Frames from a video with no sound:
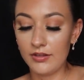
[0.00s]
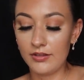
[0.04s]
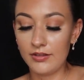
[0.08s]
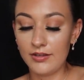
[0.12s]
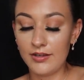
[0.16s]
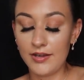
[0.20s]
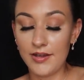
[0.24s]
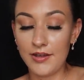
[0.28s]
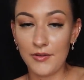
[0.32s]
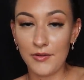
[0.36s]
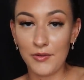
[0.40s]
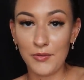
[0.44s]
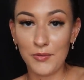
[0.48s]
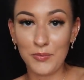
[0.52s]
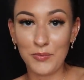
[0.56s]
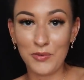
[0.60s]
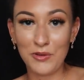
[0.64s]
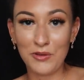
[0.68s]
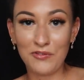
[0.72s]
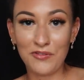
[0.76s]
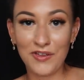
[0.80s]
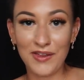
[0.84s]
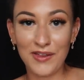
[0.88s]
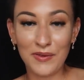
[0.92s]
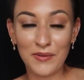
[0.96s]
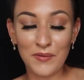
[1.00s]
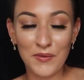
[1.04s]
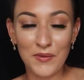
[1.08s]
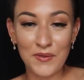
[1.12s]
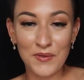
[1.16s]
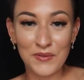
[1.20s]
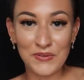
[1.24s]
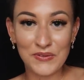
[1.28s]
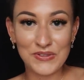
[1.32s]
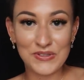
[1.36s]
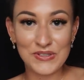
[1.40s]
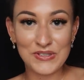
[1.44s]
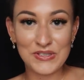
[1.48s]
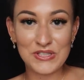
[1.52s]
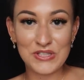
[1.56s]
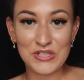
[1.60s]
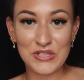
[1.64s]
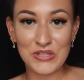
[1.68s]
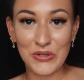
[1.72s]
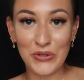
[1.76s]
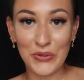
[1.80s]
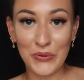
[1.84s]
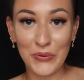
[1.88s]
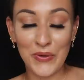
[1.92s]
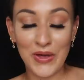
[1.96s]
Now, moving on
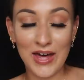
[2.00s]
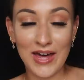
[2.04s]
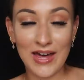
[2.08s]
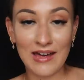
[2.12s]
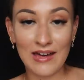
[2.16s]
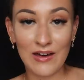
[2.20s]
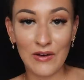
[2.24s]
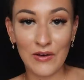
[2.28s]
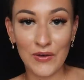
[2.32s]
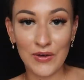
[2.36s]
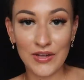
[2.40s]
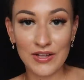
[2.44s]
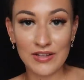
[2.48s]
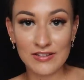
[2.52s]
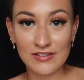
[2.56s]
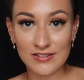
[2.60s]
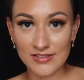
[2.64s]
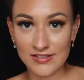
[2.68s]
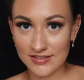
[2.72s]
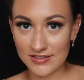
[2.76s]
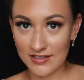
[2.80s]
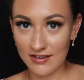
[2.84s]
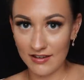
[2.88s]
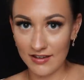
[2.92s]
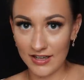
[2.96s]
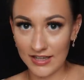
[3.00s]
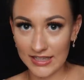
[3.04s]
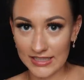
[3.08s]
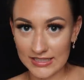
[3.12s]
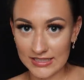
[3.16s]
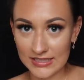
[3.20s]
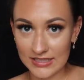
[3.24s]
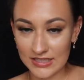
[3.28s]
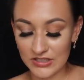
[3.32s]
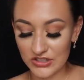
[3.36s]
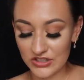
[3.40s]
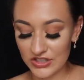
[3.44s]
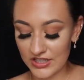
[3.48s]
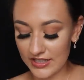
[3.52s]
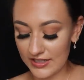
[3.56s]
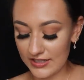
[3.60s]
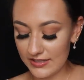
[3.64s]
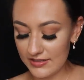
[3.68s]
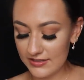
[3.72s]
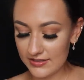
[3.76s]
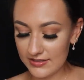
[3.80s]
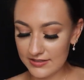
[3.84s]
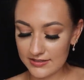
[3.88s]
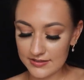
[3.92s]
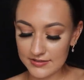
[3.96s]
to our side
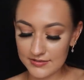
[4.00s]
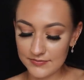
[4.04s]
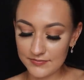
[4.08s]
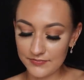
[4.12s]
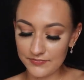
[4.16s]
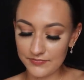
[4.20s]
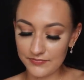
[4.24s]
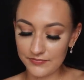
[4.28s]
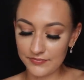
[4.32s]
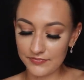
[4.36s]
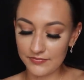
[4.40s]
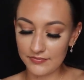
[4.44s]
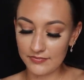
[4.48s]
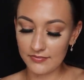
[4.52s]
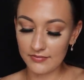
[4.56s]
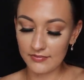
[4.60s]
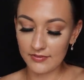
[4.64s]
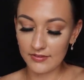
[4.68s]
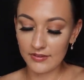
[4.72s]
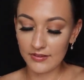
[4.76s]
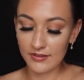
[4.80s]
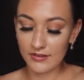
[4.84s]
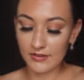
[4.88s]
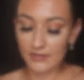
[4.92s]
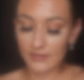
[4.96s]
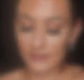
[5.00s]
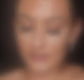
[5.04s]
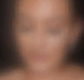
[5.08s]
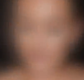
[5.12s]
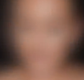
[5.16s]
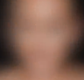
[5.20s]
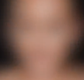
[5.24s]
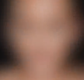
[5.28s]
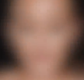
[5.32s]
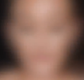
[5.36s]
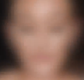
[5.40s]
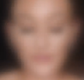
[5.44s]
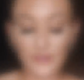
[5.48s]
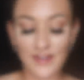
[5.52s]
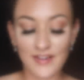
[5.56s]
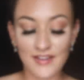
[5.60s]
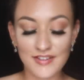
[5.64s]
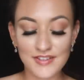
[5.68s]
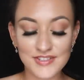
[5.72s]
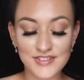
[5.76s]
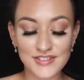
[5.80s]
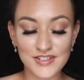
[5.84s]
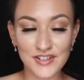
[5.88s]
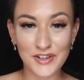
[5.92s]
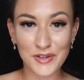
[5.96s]
dishes.
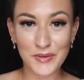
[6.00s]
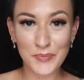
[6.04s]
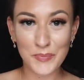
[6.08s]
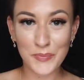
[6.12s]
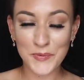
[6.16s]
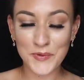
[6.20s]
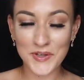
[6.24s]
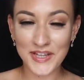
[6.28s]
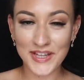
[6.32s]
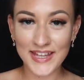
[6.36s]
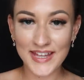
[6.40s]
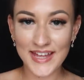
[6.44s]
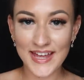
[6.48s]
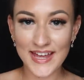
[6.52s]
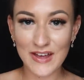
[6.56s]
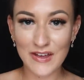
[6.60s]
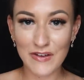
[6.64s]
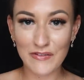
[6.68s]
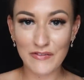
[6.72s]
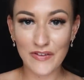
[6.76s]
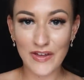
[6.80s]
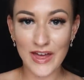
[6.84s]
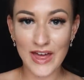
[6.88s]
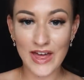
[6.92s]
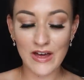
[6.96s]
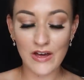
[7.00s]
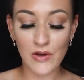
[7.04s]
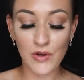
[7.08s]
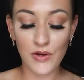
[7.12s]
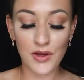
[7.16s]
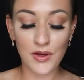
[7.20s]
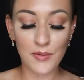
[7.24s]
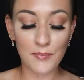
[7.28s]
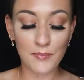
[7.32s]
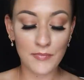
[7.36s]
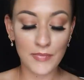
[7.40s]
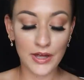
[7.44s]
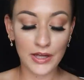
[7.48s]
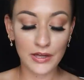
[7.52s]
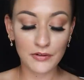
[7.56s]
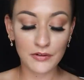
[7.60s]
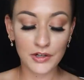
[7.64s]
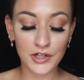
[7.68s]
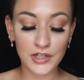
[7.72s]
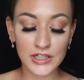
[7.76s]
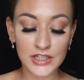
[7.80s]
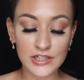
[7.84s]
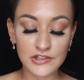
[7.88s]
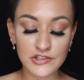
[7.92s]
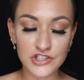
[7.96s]
First up, we have our
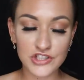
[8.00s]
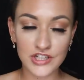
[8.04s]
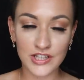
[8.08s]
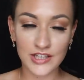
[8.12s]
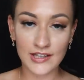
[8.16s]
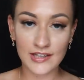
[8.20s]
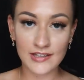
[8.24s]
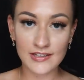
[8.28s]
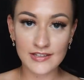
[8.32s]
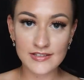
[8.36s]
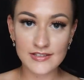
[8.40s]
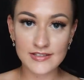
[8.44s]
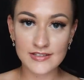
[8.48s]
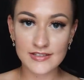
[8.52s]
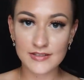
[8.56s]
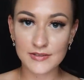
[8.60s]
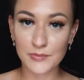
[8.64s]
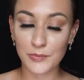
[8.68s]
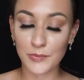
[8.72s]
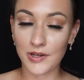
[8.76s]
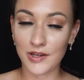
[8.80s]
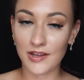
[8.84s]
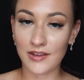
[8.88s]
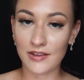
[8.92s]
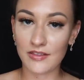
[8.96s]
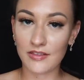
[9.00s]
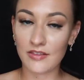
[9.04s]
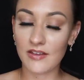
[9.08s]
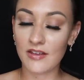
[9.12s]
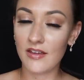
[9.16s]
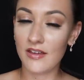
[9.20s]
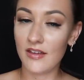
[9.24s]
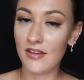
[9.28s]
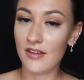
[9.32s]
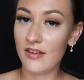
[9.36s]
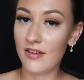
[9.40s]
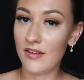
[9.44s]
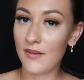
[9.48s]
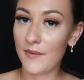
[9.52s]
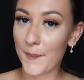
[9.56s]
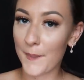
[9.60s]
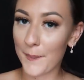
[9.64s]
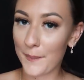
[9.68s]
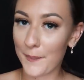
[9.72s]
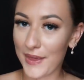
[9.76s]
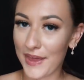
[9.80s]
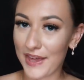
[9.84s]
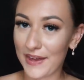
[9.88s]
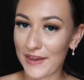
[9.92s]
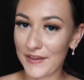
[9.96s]
macaroni cheese with
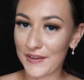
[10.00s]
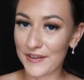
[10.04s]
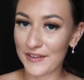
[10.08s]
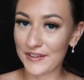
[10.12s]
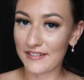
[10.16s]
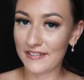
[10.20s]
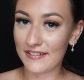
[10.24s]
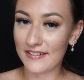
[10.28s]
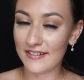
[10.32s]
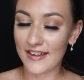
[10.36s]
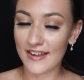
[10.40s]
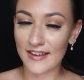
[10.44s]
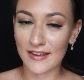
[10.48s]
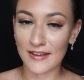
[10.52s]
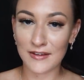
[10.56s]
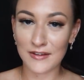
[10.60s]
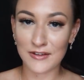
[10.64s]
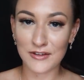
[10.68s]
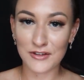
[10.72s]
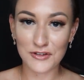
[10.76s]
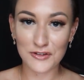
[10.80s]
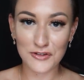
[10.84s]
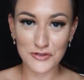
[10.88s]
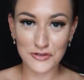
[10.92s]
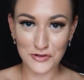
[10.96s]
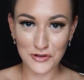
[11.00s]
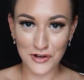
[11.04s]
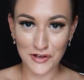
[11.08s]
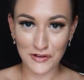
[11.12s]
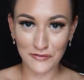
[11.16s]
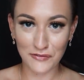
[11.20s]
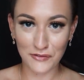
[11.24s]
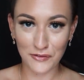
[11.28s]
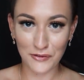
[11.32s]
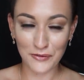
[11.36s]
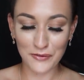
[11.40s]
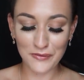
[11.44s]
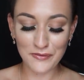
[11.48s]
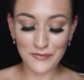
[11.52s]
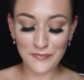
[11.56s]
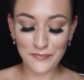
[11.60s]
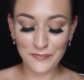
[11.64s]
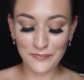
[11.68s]
bacon and truffle.